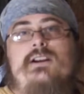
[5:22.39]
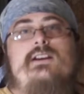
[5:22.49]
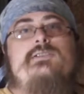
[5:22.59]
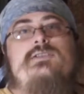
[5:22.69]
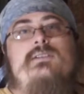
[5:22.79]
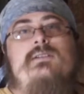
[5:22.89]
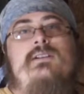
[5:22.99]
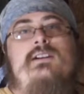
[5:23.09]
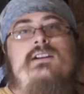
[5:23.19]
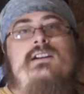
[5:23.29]
integer,
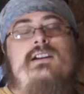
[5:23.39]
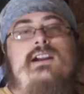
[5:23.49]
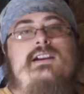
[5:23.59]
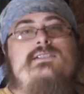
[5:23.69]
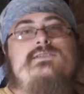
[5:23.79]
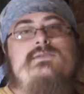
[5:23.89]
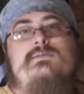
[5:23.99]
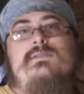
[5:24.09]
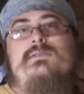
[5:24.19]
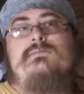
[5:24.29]
it can
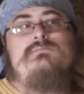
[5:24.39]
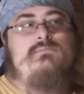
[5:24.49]
store